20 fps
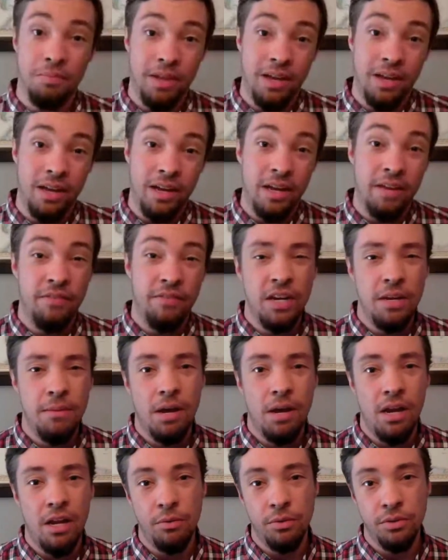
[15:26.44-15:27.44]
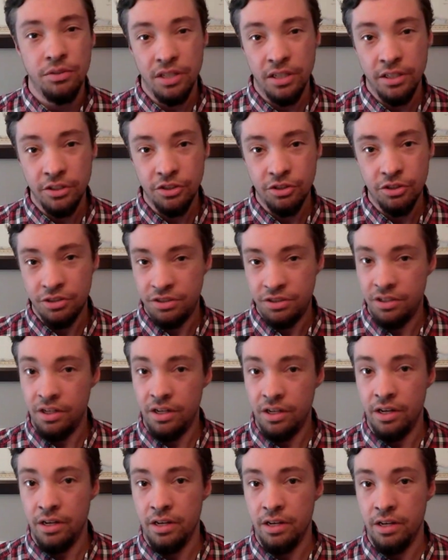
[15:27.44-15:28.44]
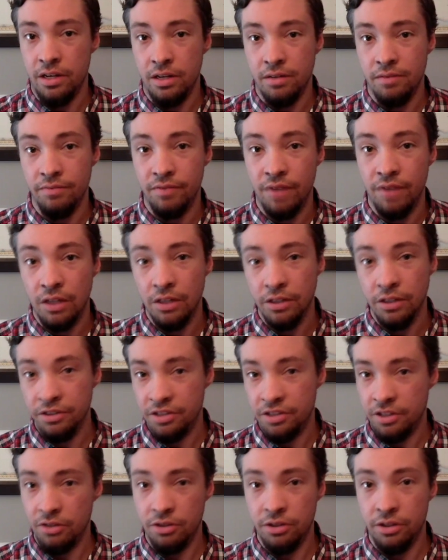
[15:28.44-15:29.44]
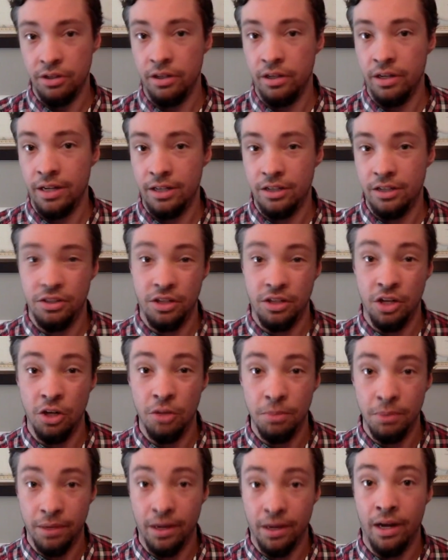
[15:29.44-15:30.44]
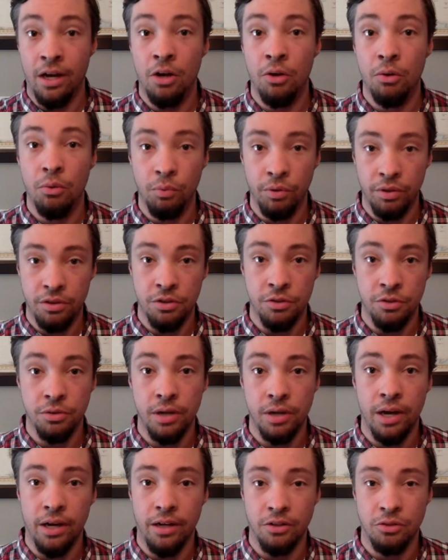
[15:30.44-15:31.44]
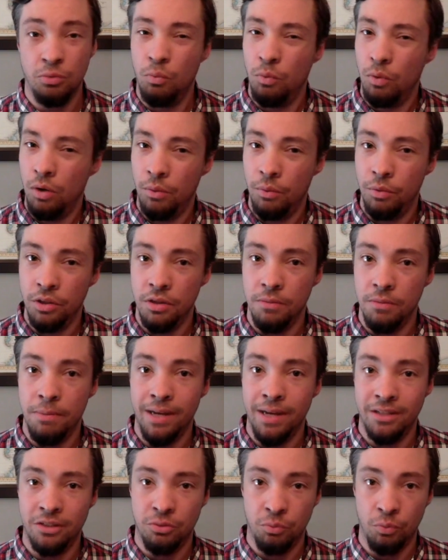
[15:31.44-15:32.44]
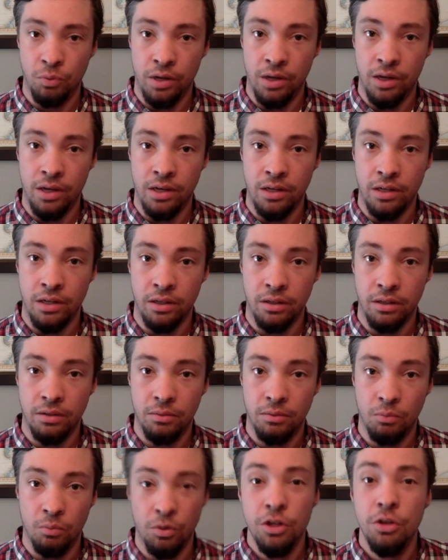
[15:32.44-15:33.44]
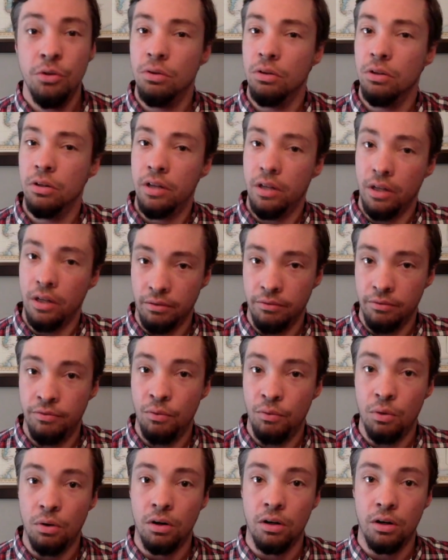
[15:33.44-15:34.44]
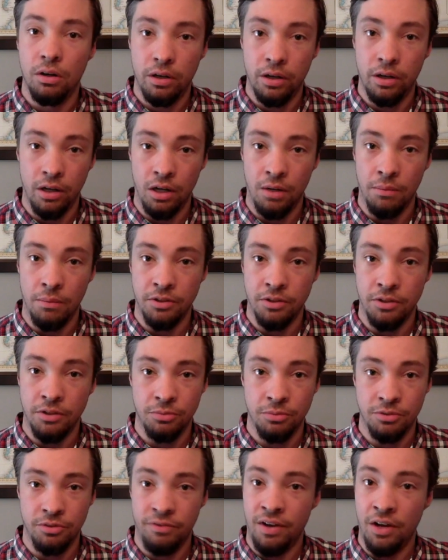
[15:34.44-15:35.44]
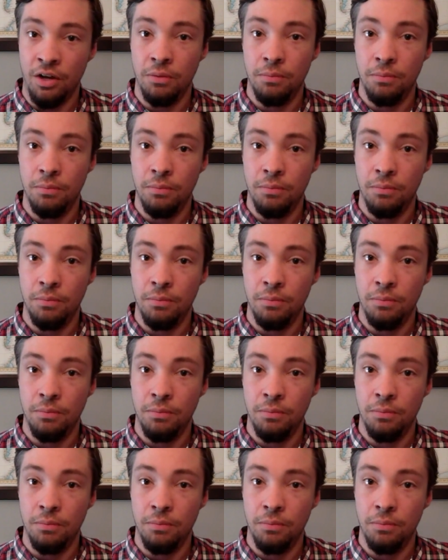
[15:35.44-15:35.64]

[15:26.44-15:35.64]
If anybody was interested in volunteering and actually helping out with you guys, what are you looking for in terms of help?